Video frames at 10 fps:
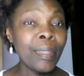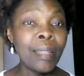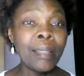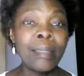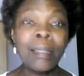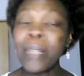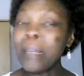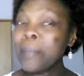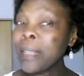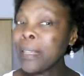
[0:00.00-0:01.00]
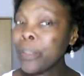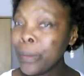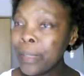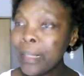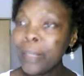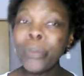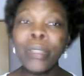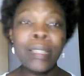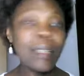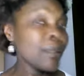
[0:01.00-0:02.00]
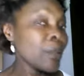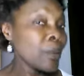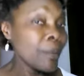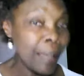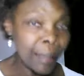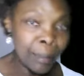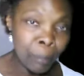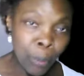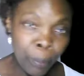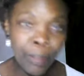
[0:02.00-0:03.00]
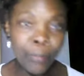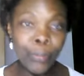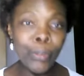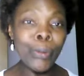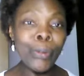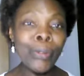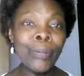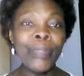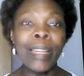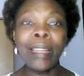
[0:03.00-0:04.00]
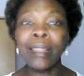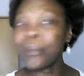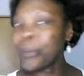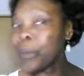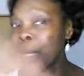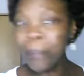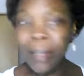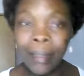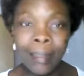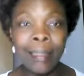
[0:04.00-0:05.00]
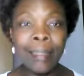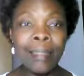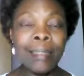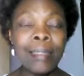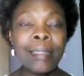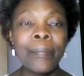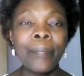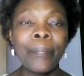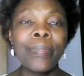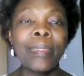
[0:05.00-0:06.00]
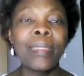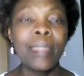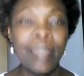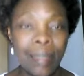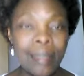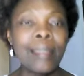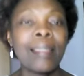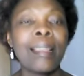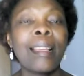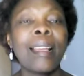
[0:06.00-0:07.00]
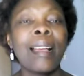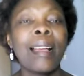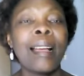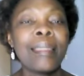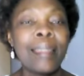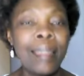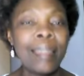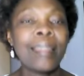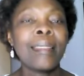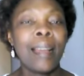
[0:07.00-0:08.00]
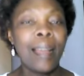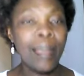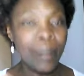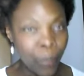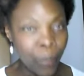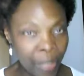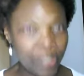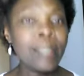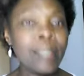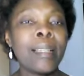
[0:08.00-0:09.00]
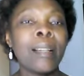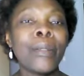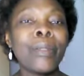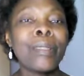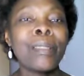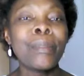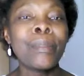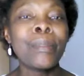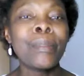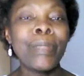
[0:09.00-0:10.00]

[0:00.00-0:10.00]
Sometimes I use that water. I can mop the floor. I can wipe other things. Yes. And then I wash the towels with